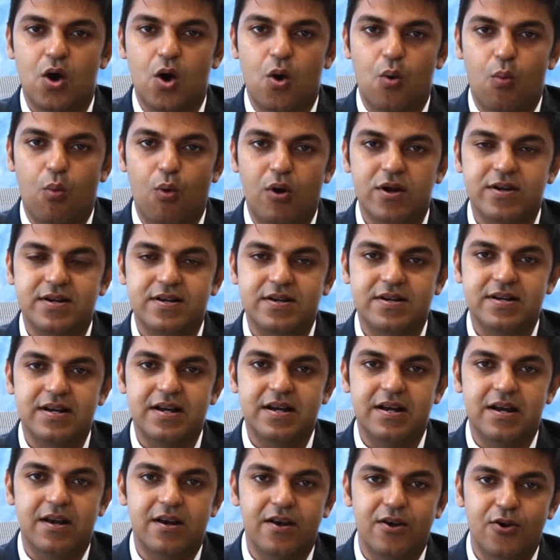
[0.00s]
what
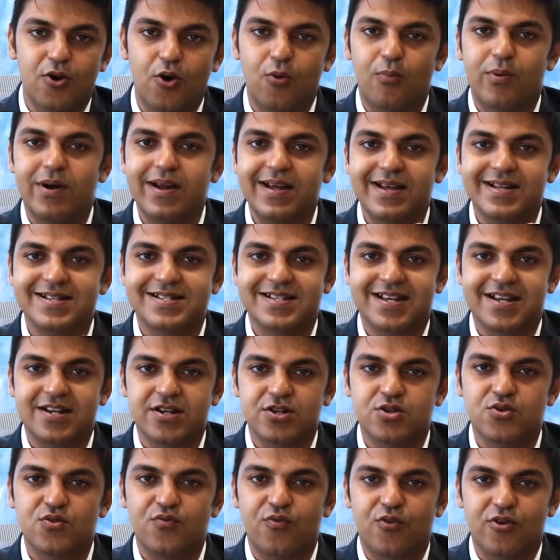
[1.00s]
nobody else can
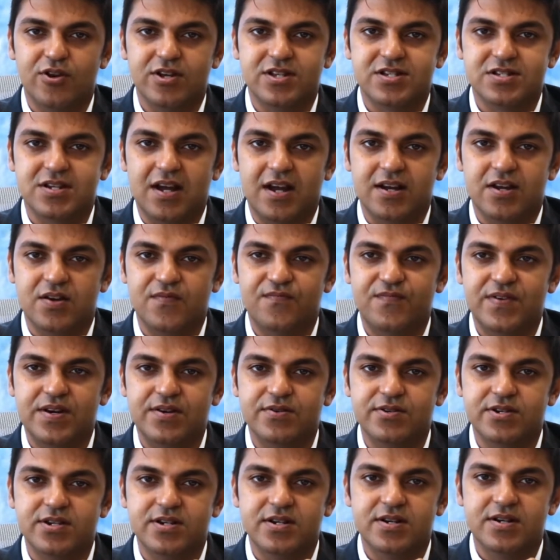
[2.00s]
do for a startup
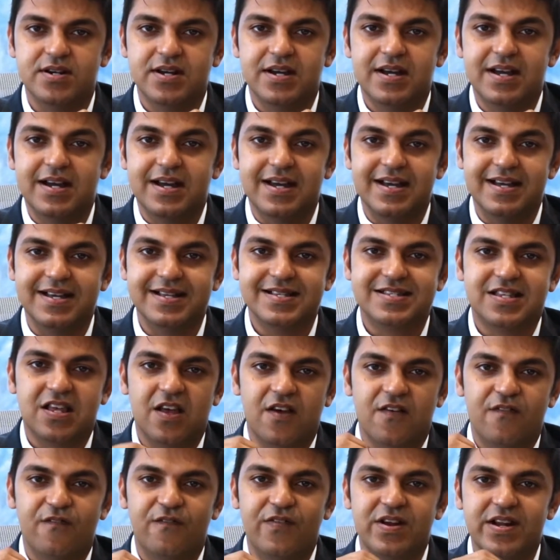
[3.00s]
founder, is
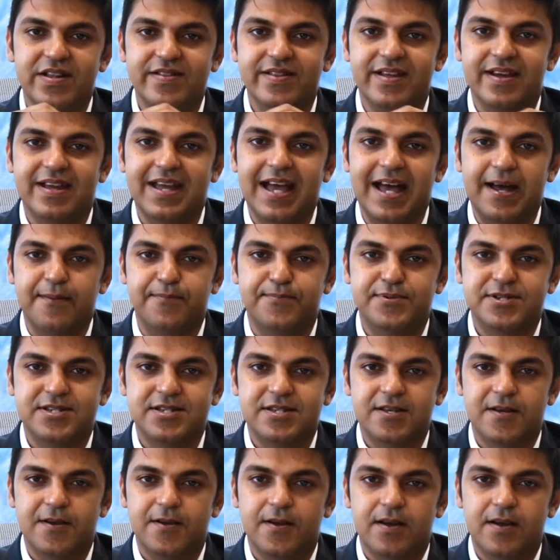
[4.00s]
fill in the gaps.